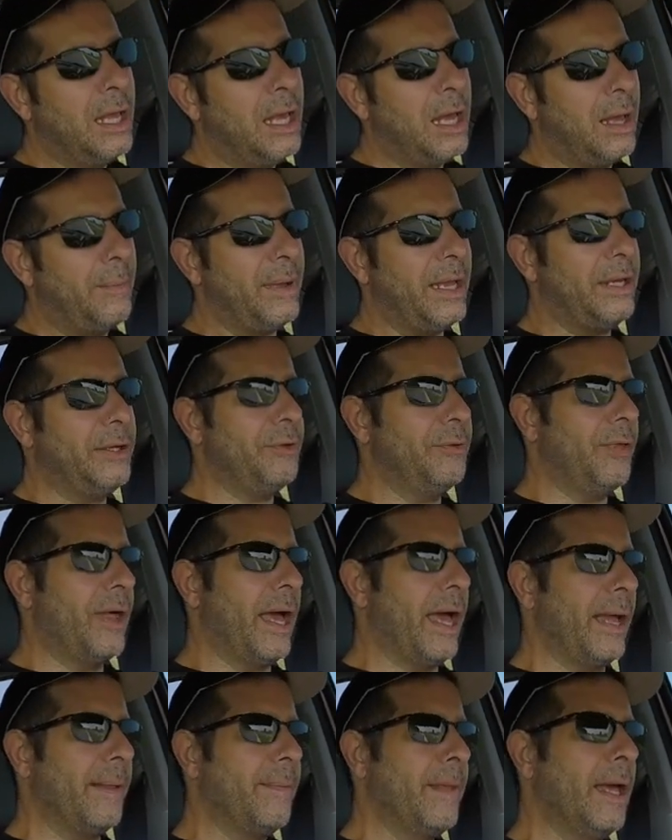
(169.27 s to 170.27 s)
I may do
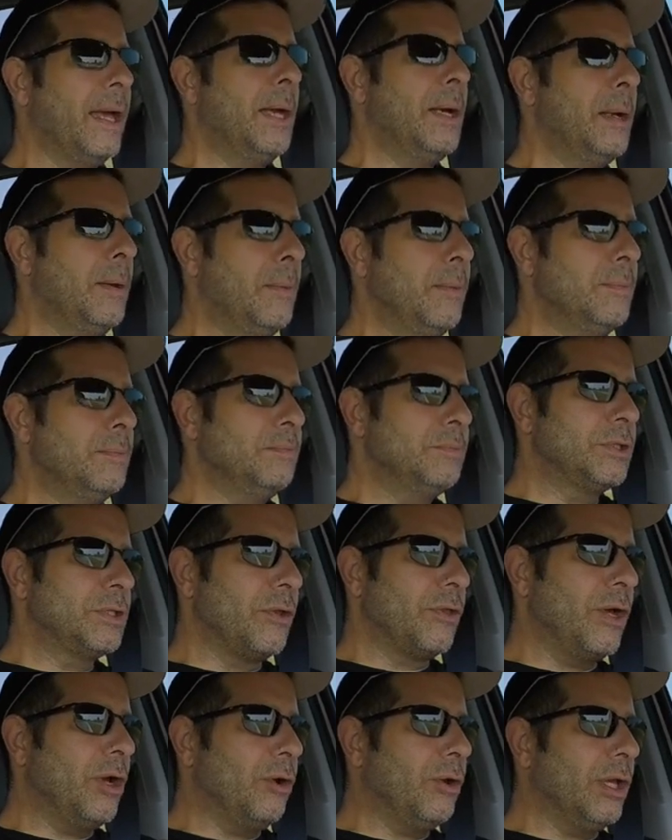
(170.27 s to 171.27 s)
that. So
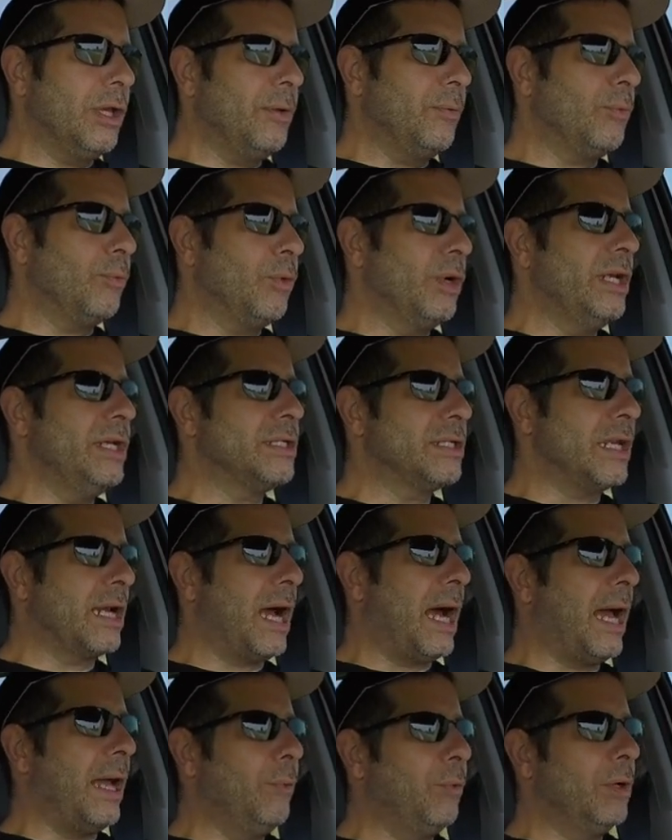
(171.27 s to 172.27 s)
the only reason
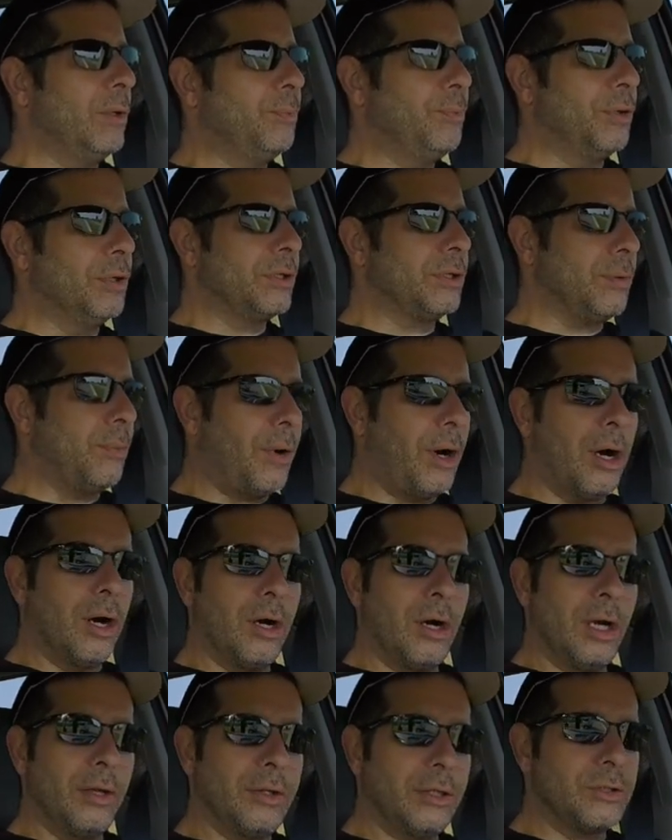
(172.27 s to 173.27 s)
I would put the
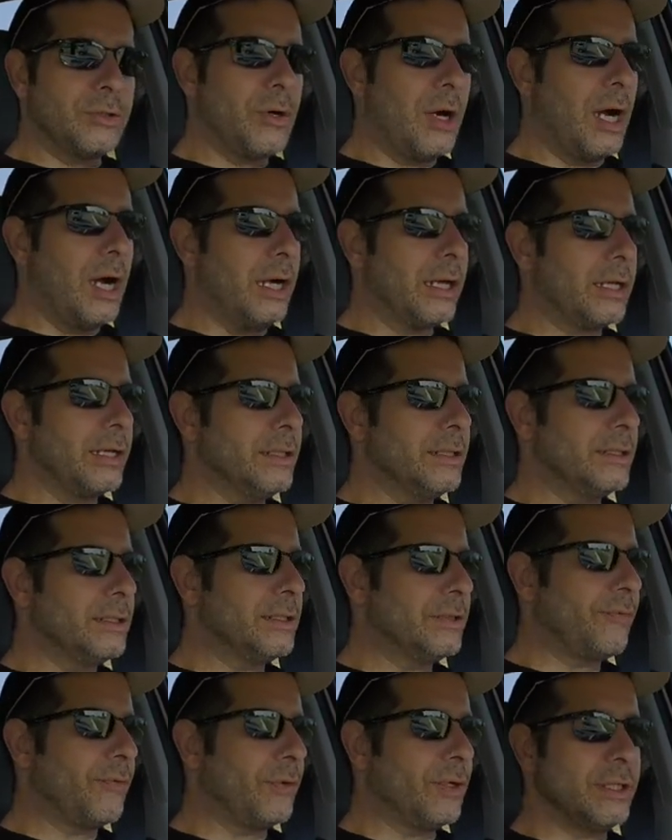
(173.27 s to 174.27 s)
bar on the truck
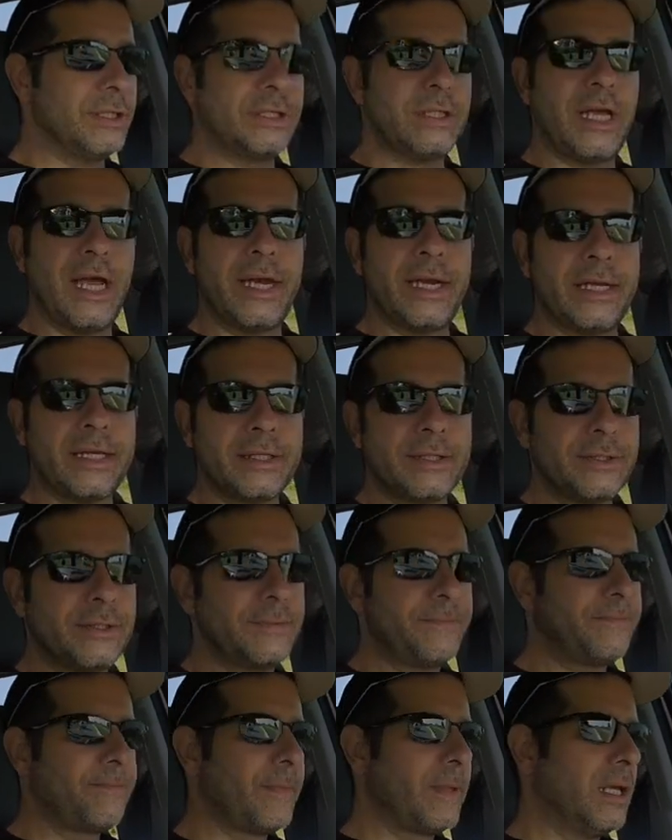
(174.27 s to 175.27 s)
is for aesthetics.
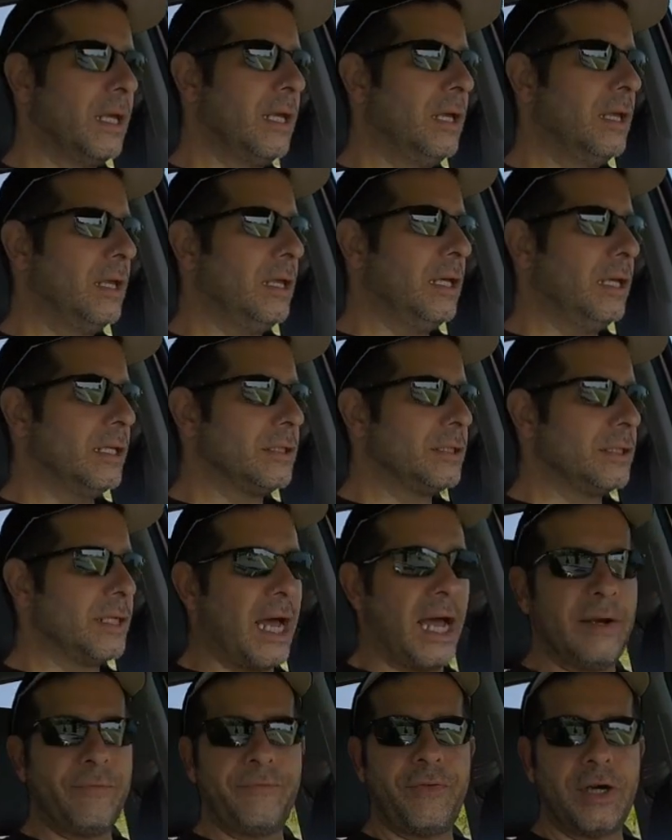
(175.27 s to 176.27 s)
It's
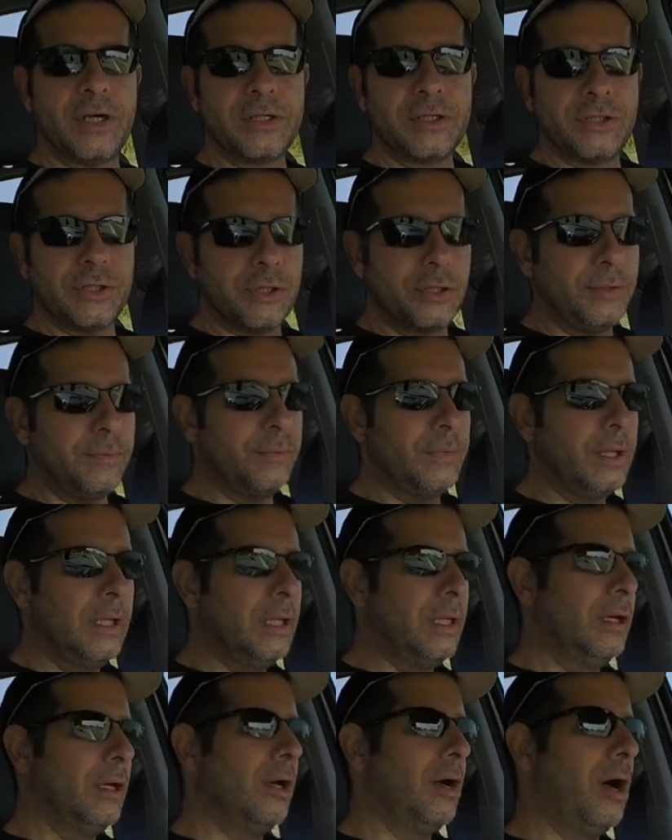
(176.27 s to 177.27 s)
not functional.
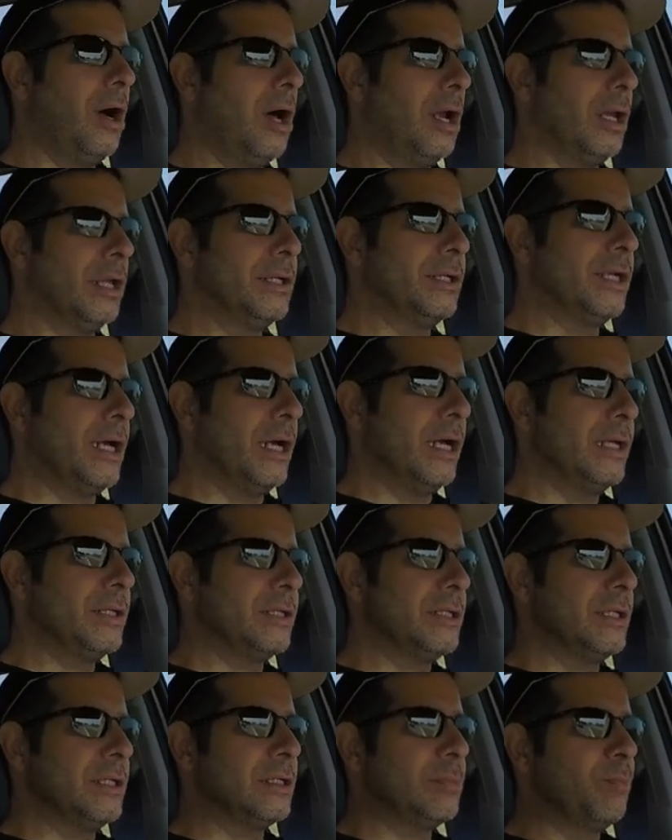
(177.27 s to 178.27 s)
All it
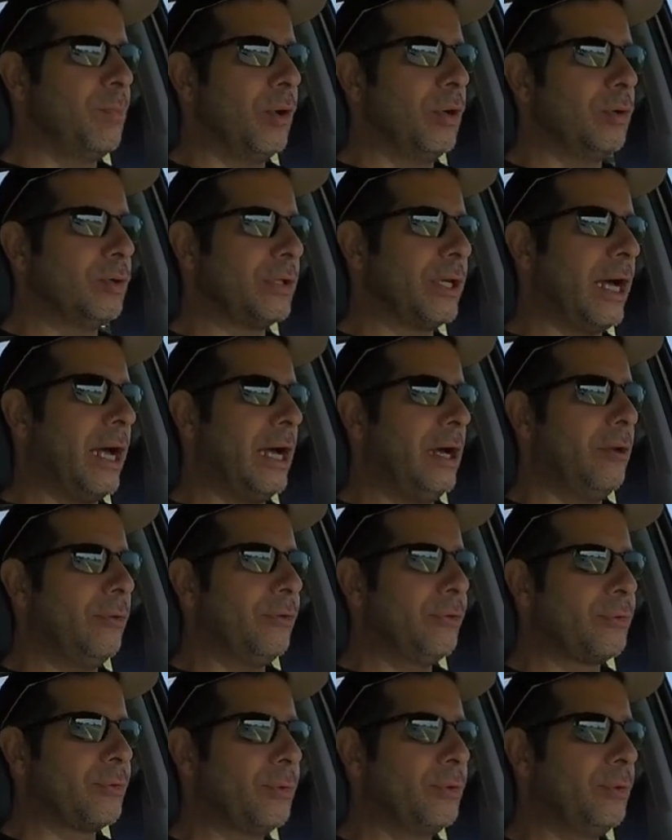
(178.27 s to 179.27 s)
does is bolt down
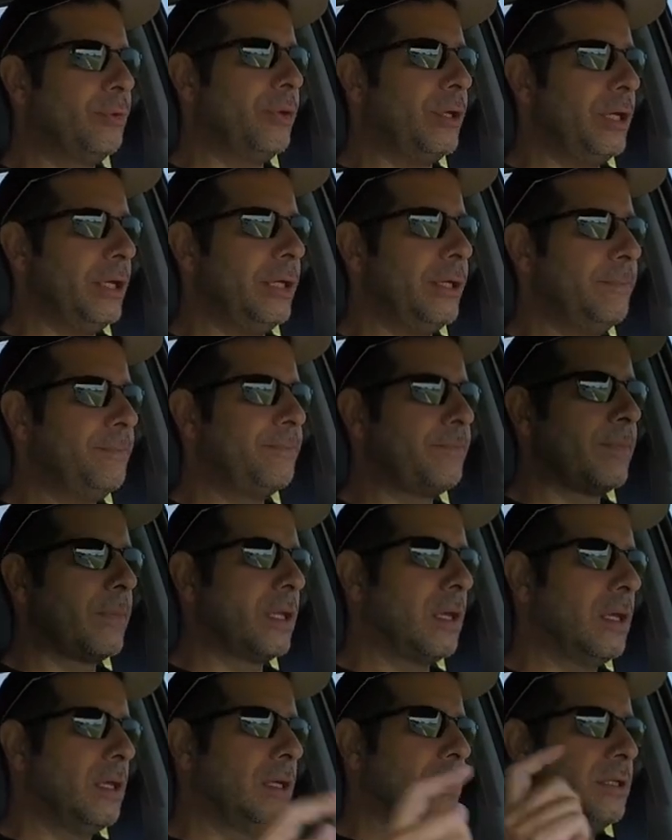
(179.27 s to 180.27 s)
through
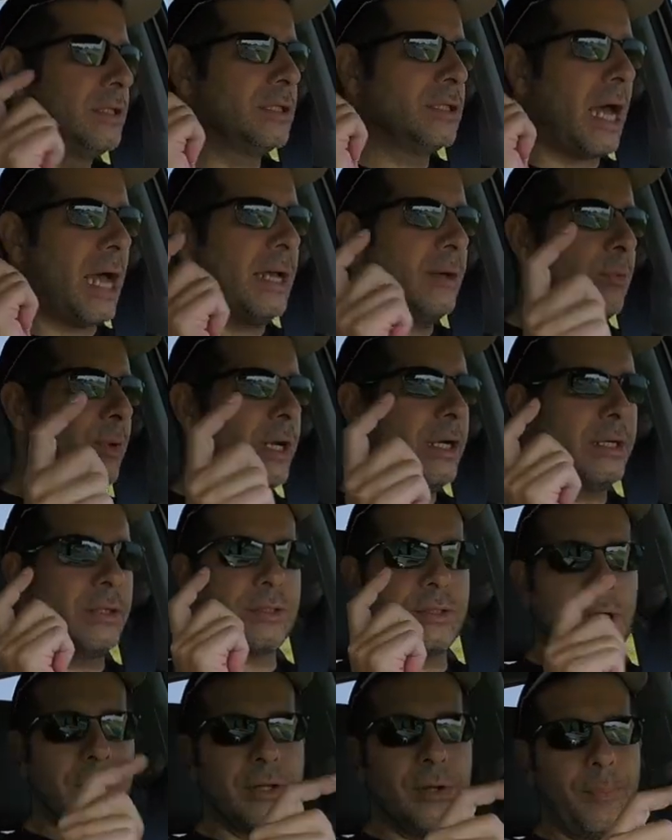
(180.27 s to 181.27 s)
the side
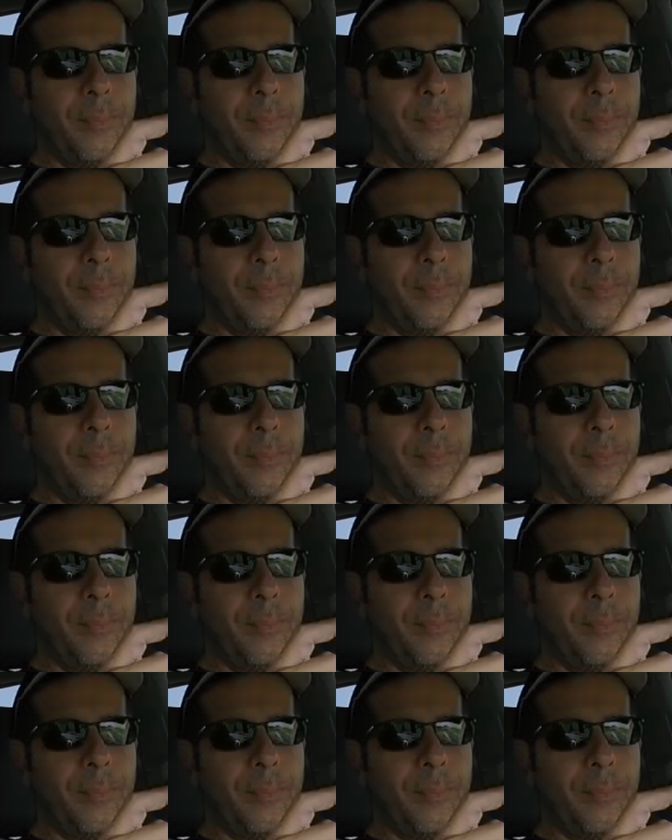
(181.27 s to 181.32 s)
rails on the